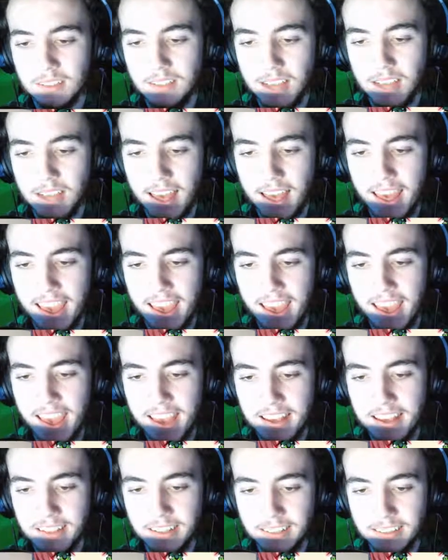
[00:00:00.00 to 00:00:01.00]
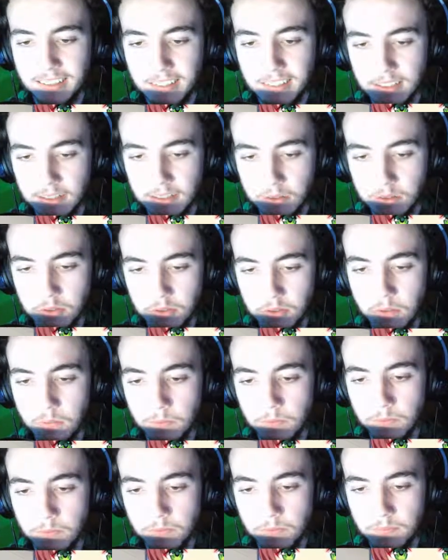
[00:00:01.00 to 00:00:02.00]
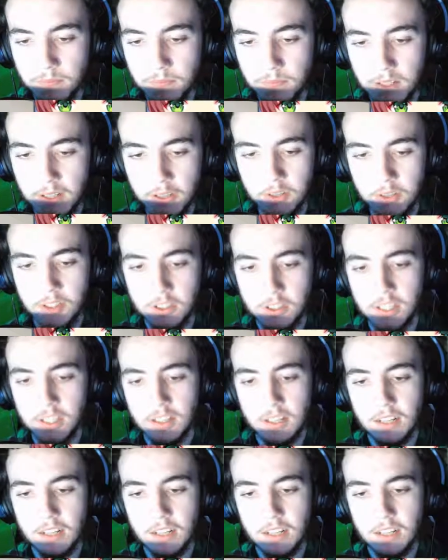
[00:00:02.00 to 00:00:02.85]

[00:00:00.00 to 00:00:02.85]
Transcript: Yay! That sounds cool. I also